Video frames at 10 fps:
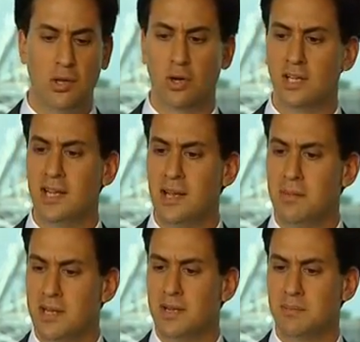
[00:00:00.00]
Look, let, let,
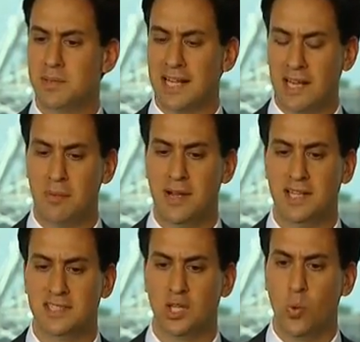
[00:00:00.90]
me be clear about
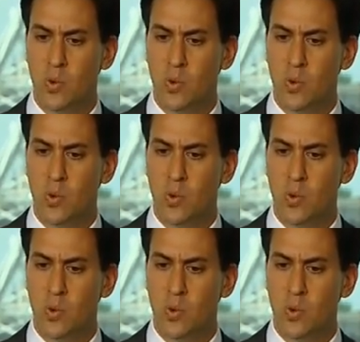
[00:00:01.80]
this.